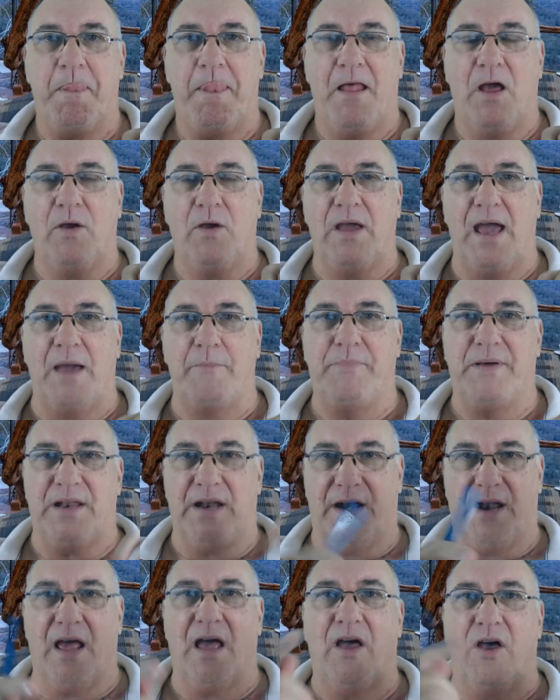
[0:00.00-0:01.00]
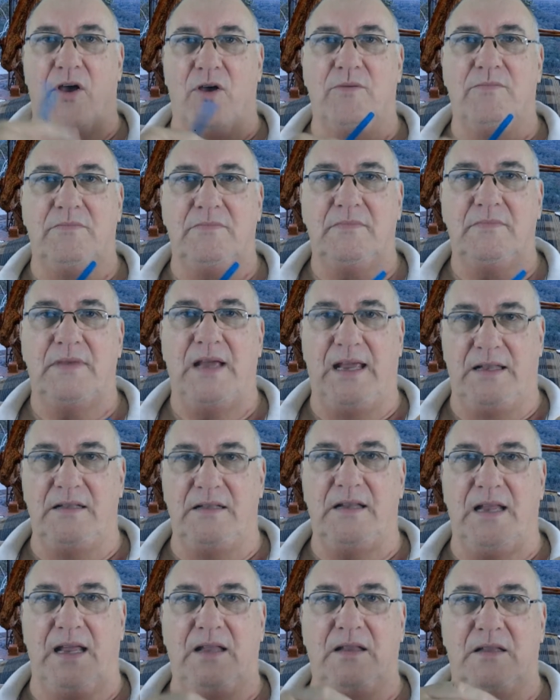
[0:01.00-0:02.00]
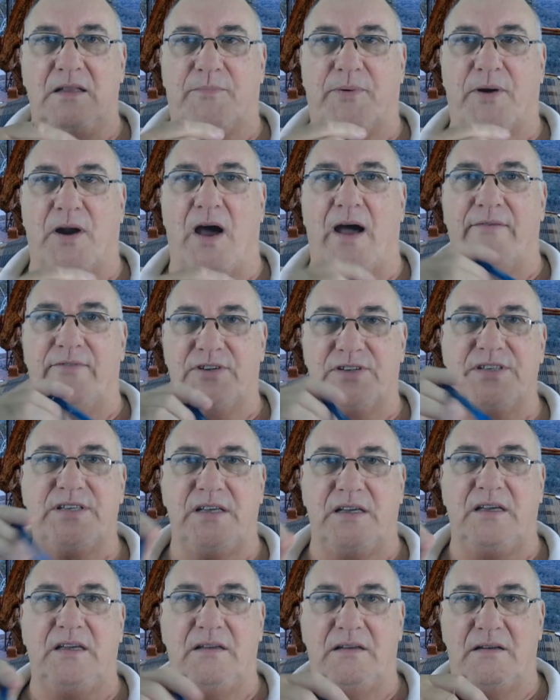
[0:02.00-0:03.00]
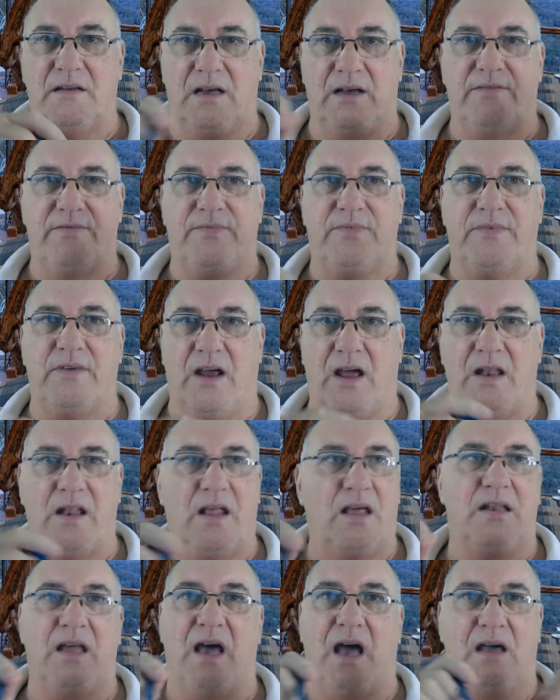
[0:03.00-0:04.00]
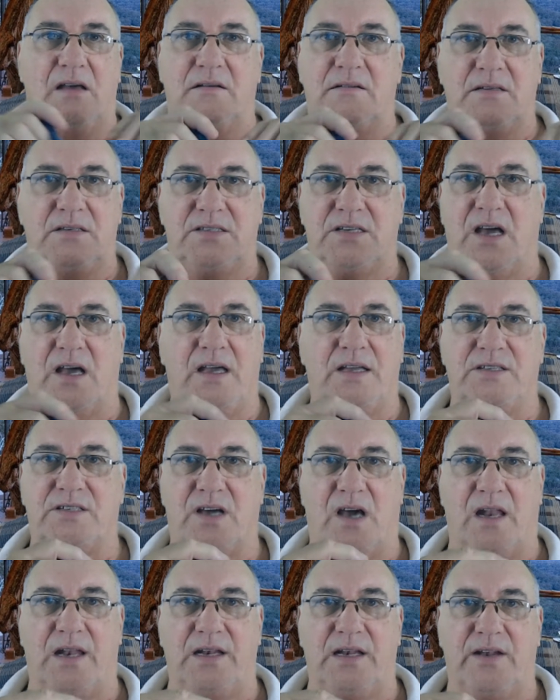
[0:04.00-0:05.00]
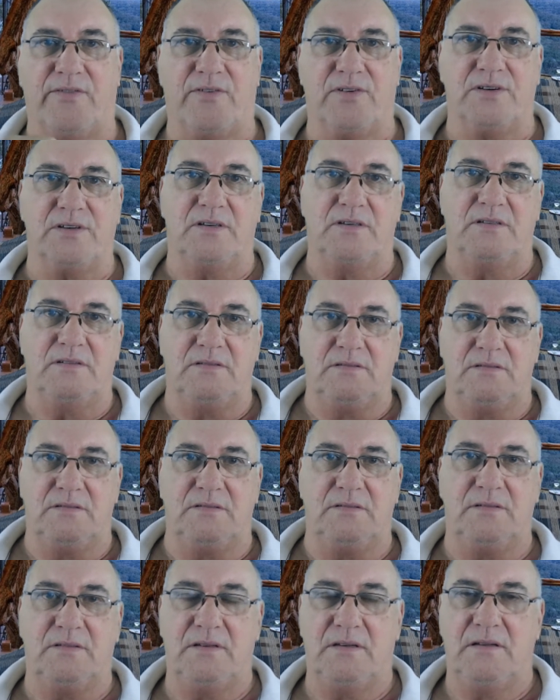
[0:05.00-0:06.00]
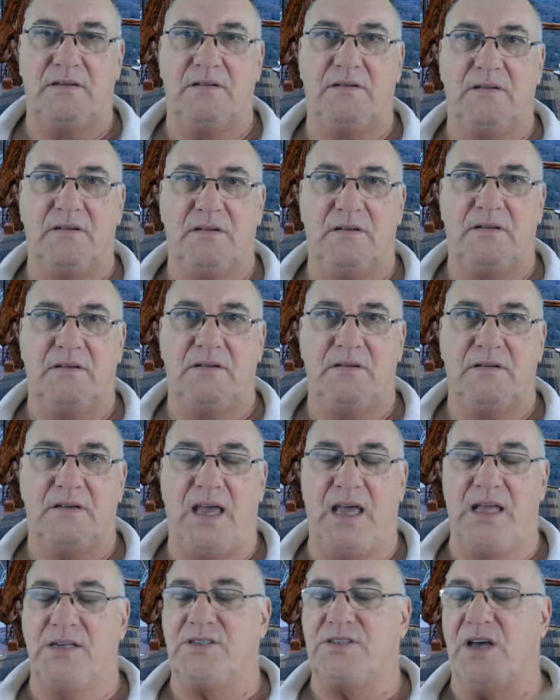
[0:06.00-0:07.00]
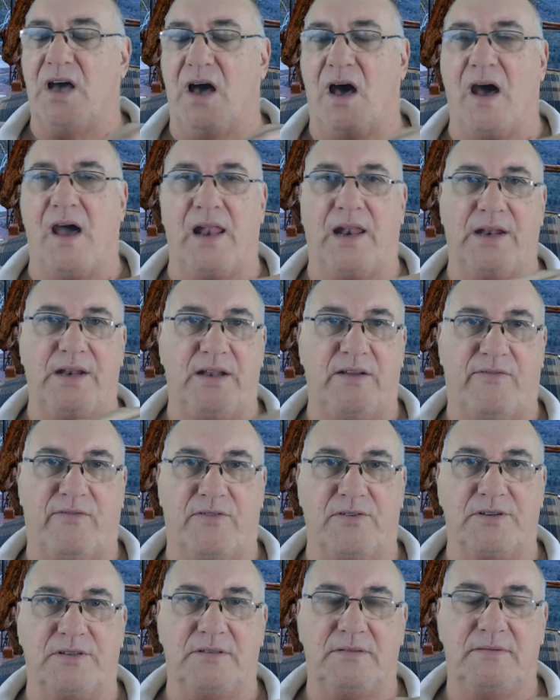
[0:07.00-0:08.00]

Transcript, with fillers: But at home, in, in the privacy of their own, no, entirely different. Entirely different.